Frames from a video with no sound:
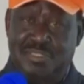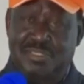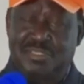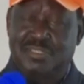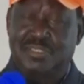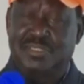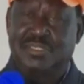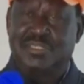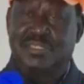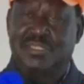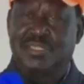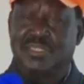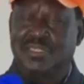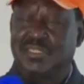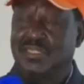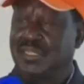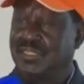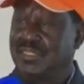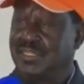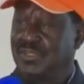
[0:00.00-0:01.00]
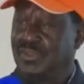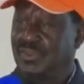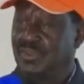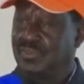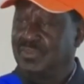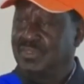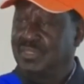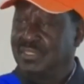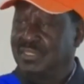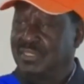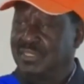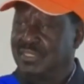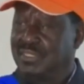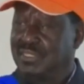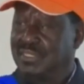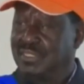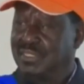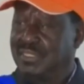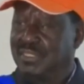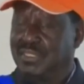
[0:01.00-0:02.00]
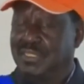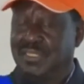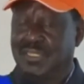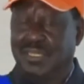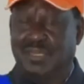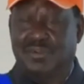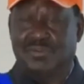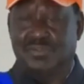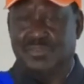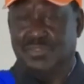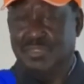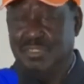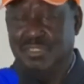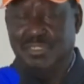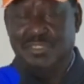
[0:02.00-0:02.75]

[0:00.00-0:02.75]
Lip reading: it here in Nairobi, I've seen